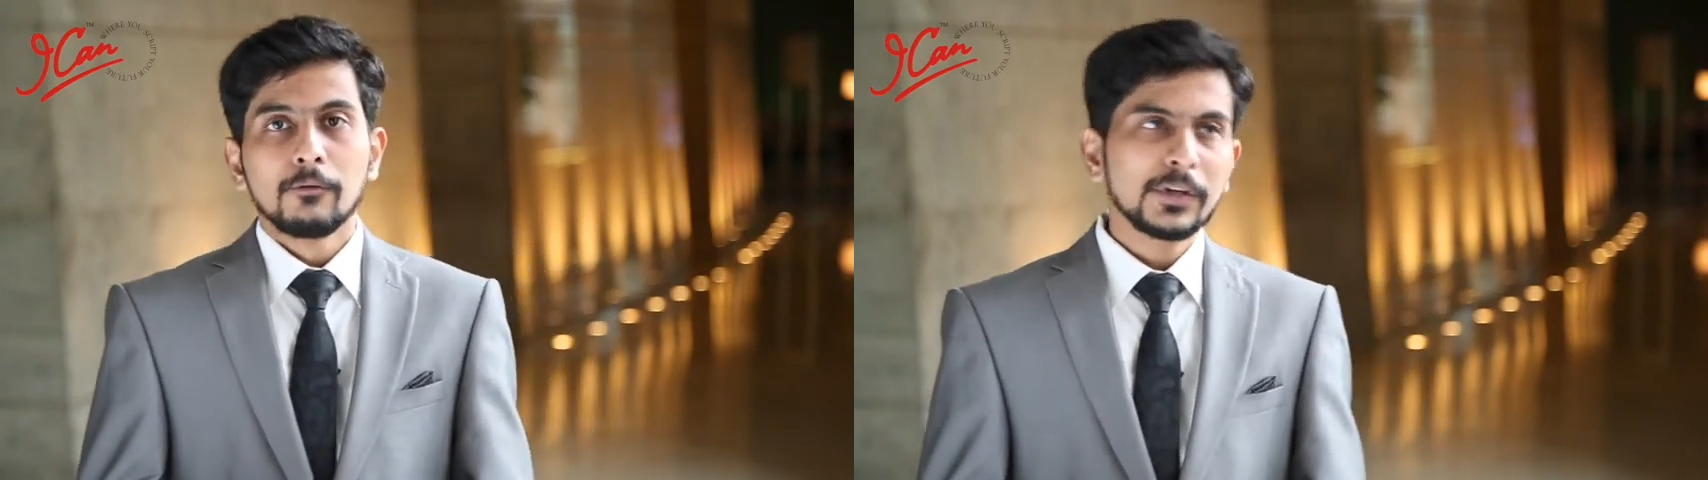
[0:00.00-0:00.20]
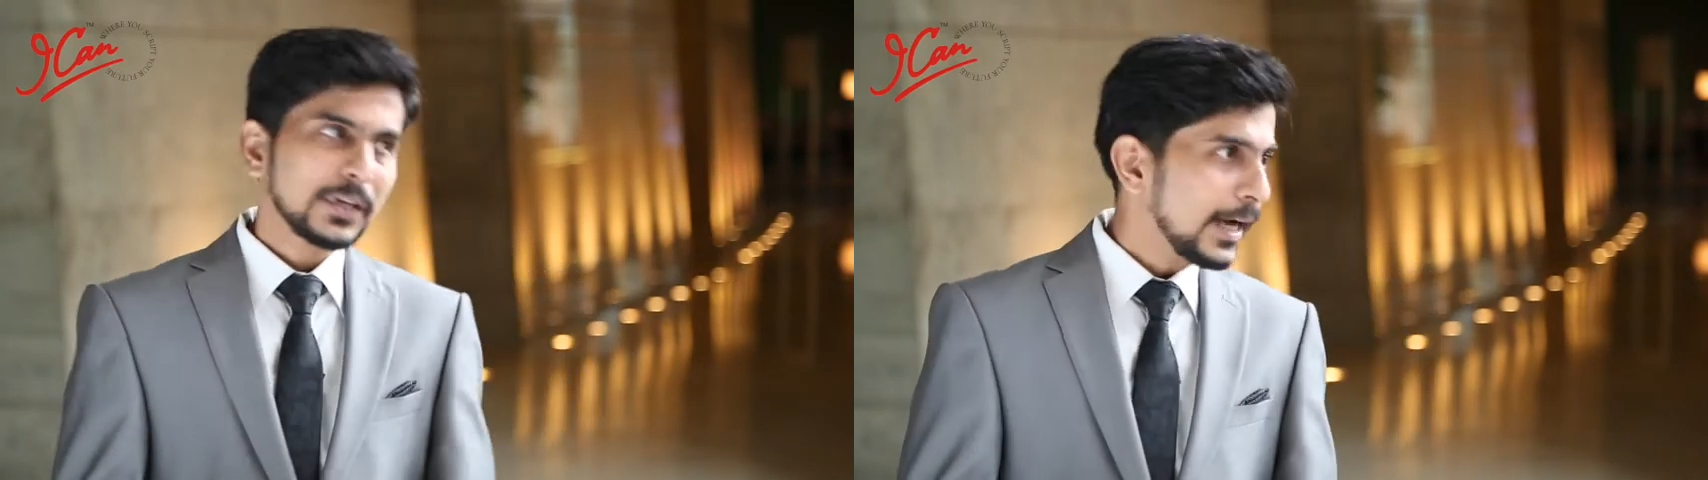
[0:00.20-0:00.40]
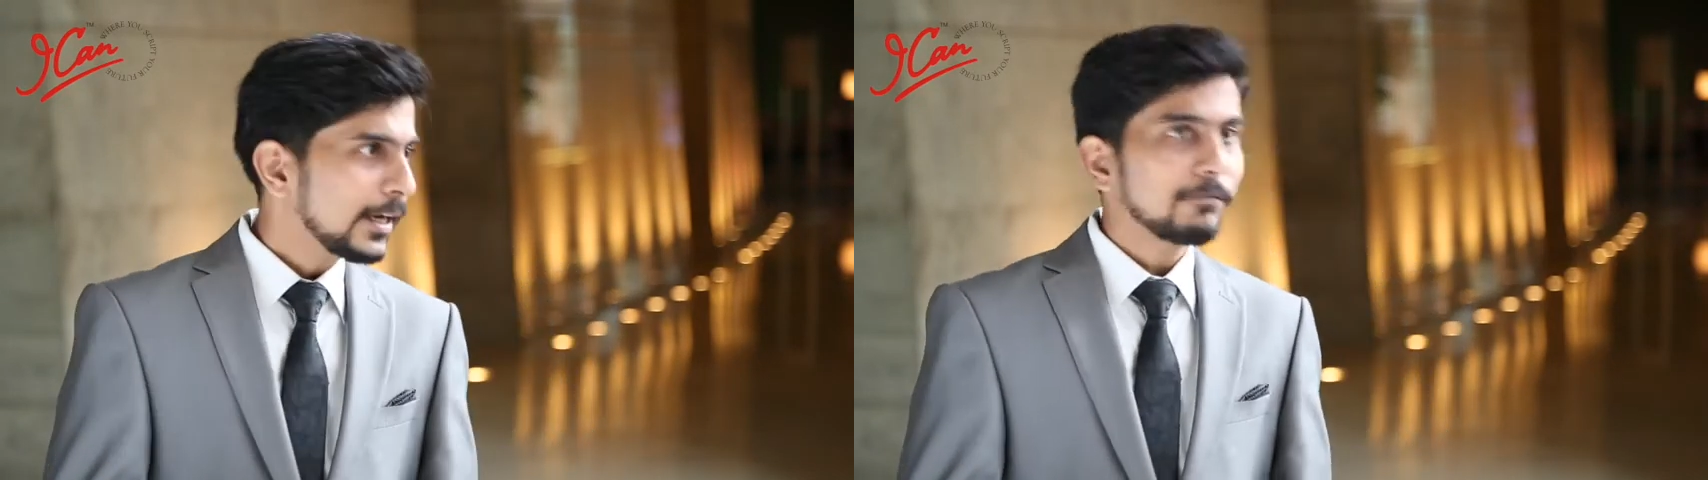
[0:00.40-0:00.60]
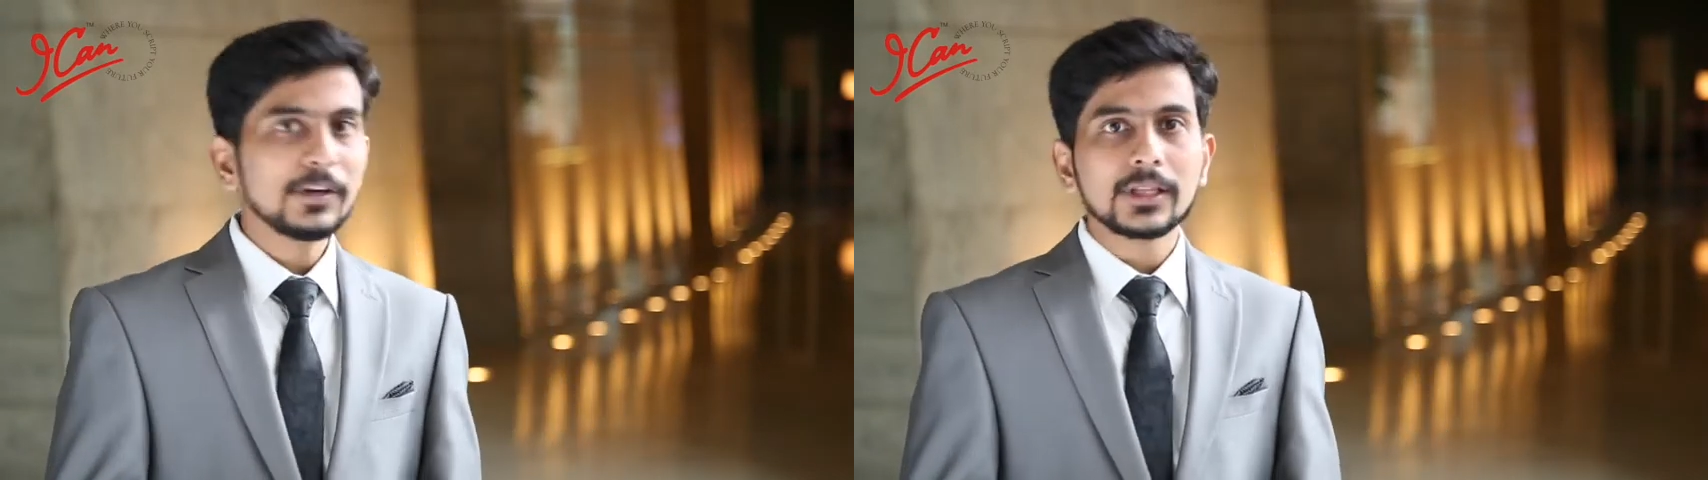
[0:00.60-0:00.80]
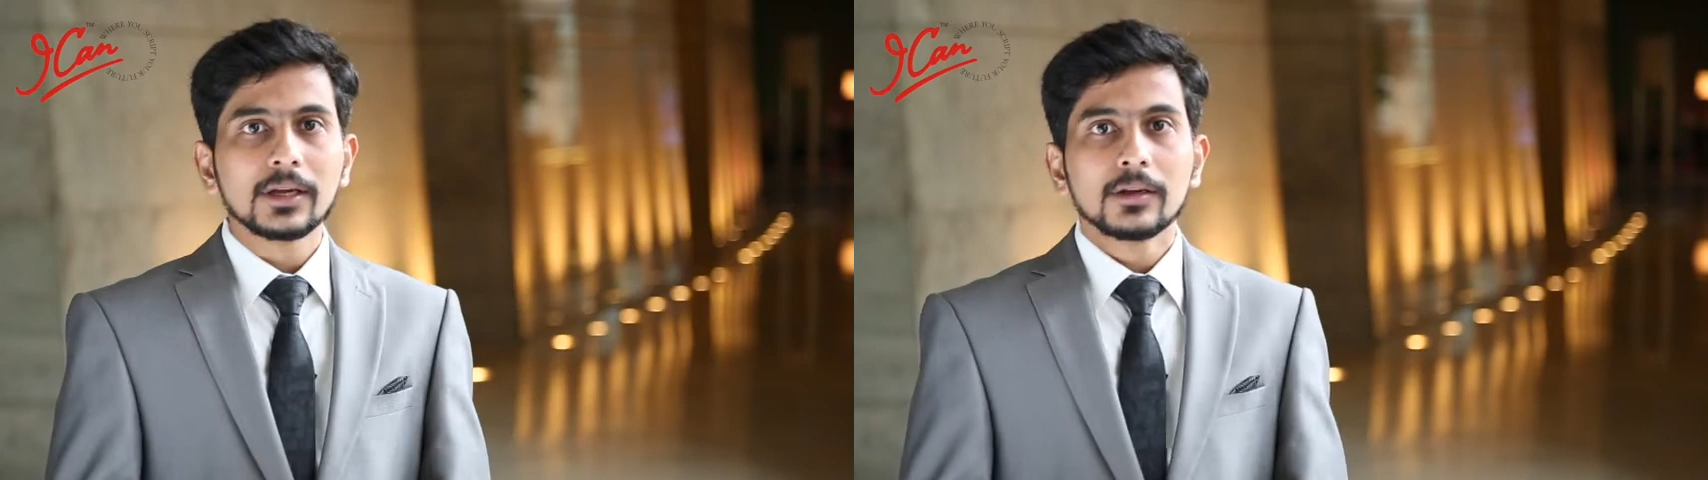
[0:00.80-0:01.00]
We tried
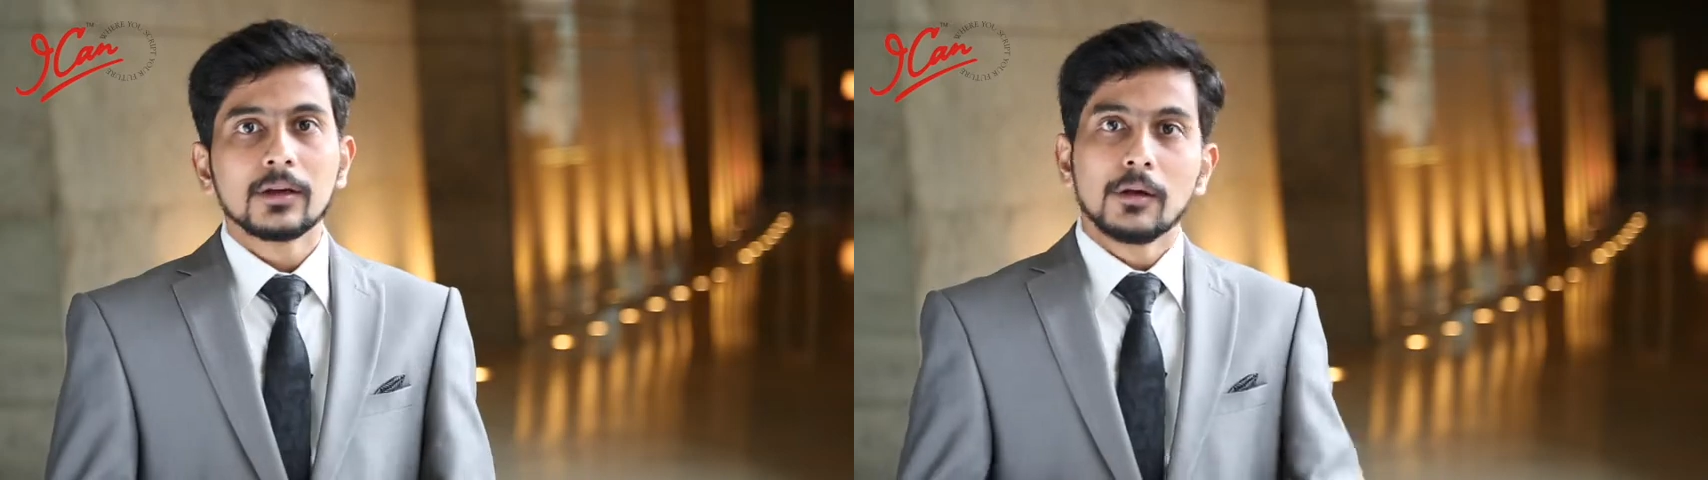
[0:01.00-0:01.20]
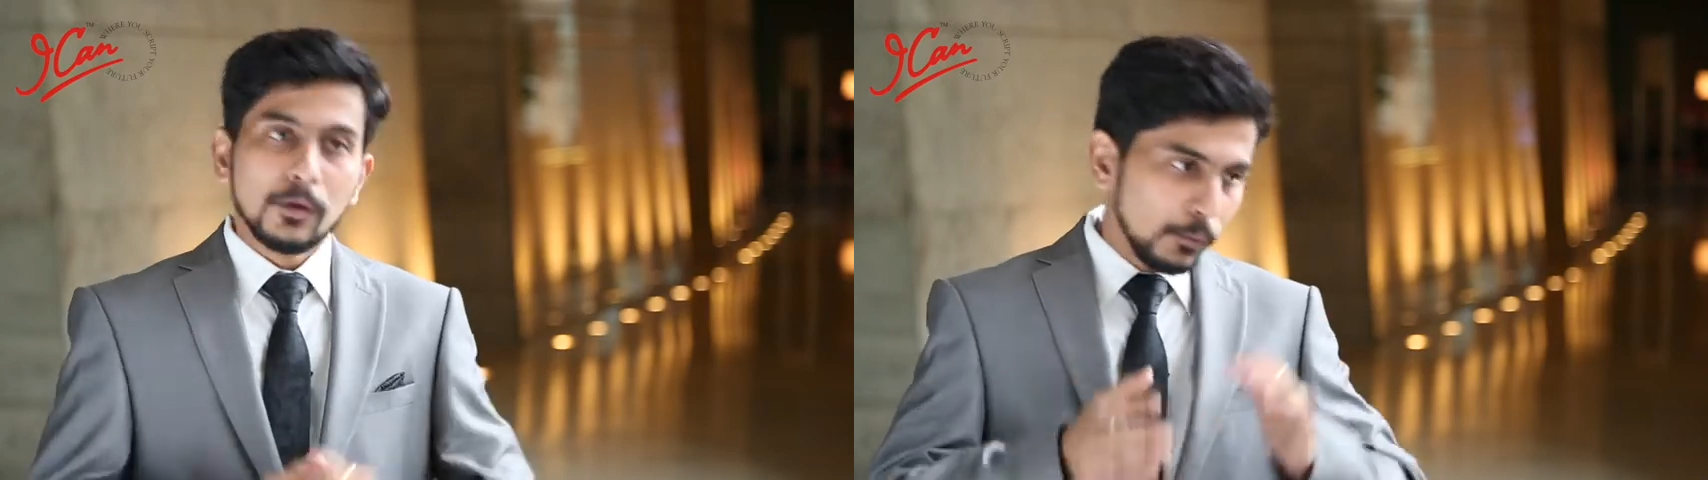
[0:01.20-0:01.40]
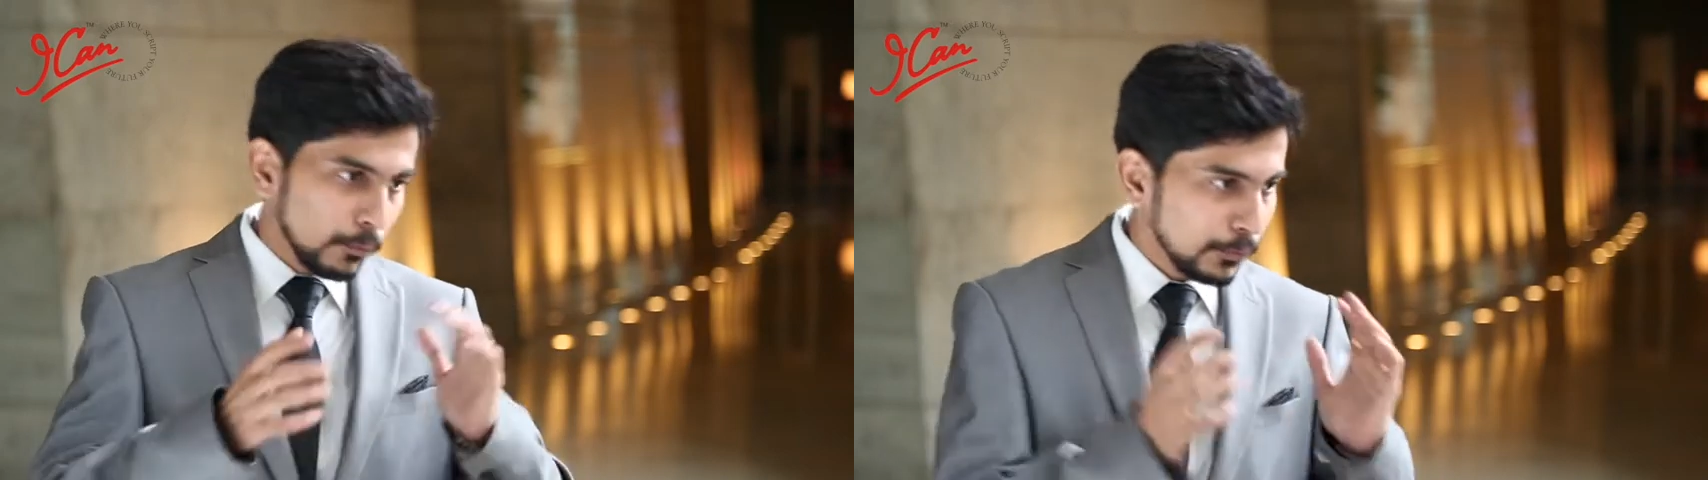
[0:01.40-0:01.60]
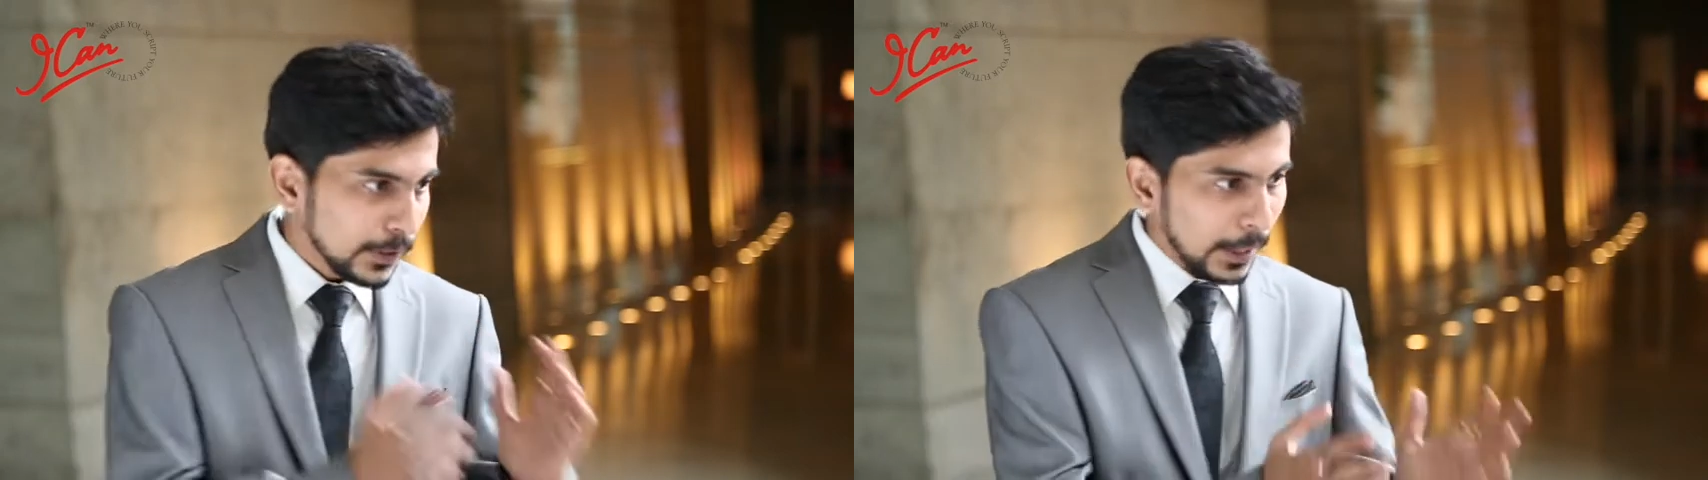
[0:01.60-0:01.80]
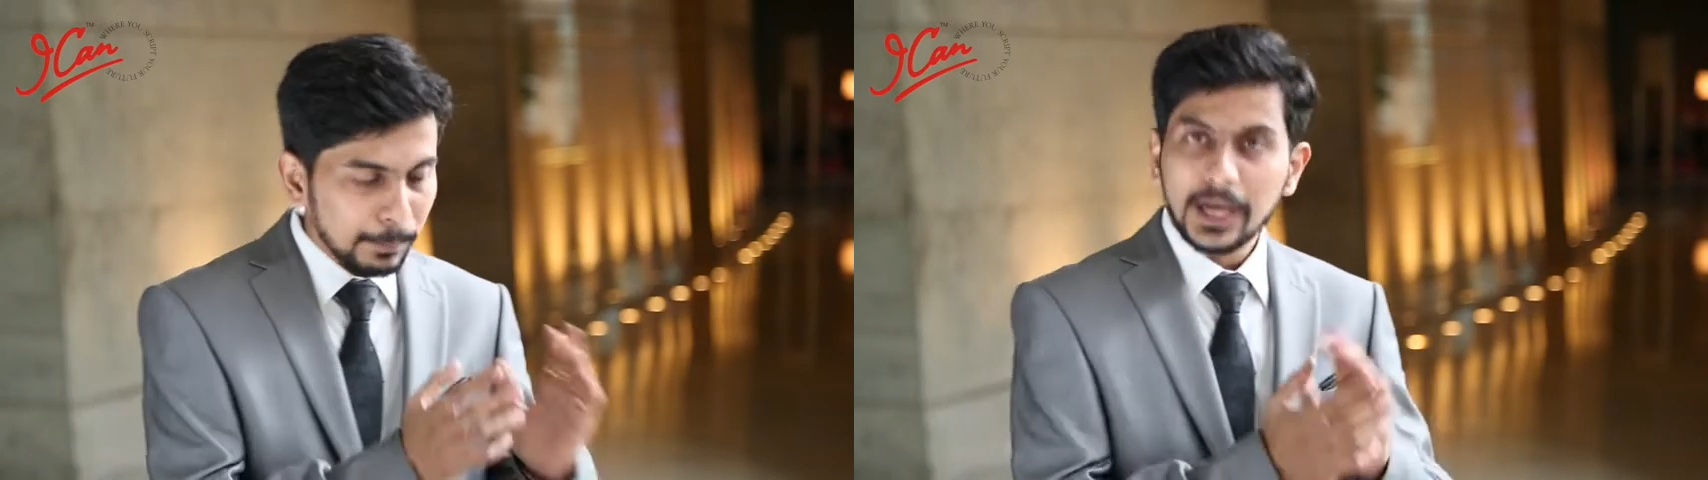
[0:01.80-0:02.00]
everything.
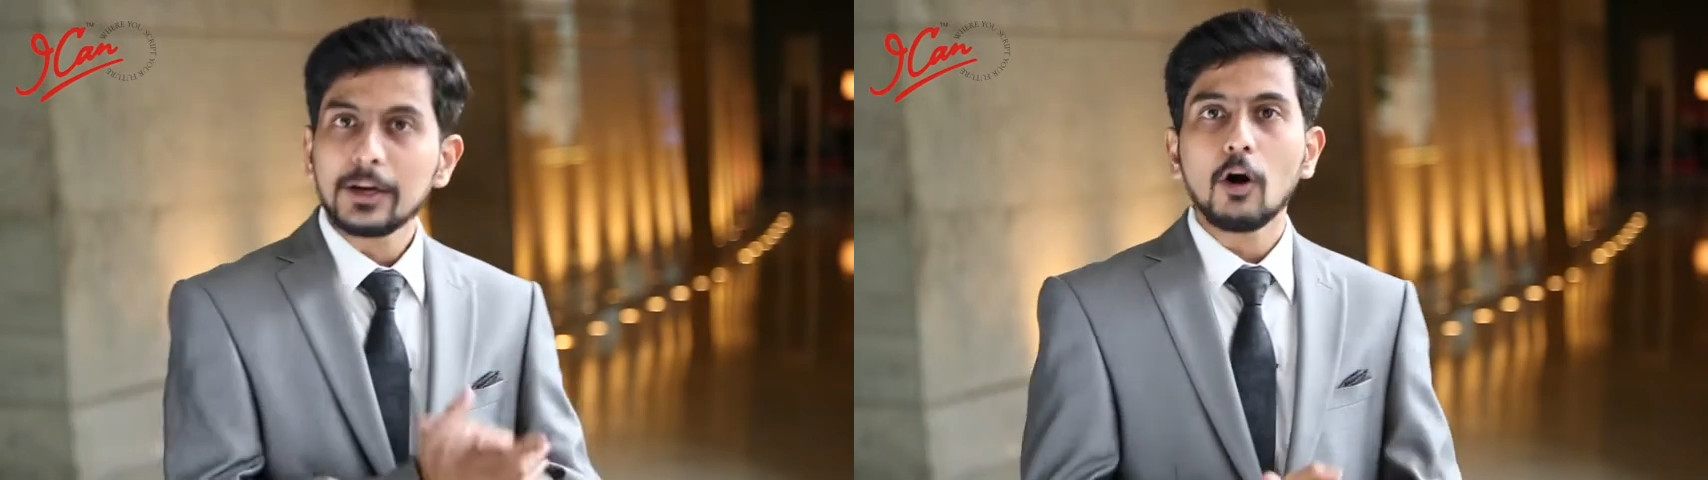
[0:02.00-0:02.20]
We applied